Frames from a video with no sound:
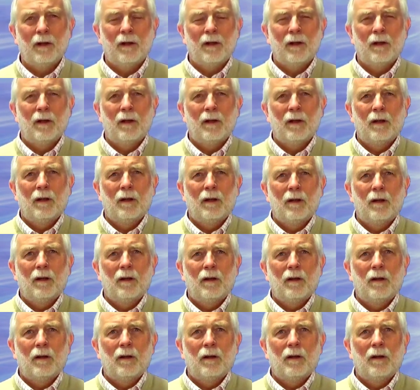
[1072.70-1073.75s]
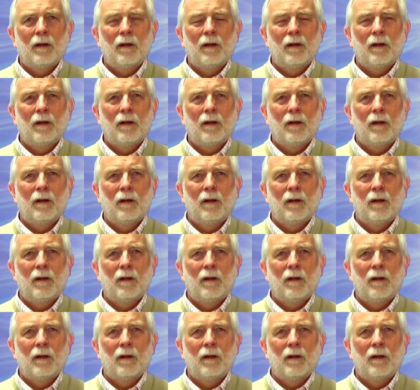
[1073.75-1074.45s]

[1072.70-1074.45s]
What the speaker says: (silence)